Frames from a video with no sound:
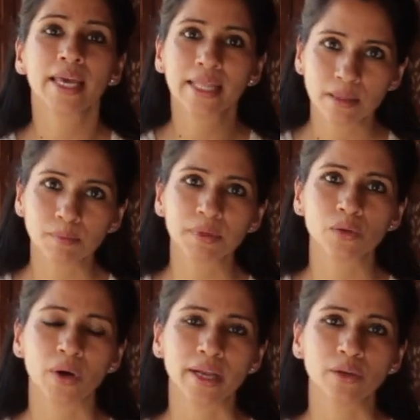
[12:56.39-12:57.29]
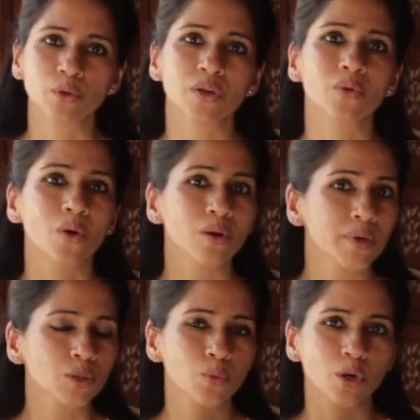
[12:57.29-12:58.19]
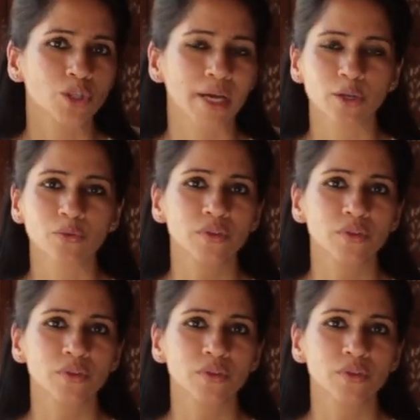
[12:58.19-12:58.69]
In the meanwhile, you can always watch any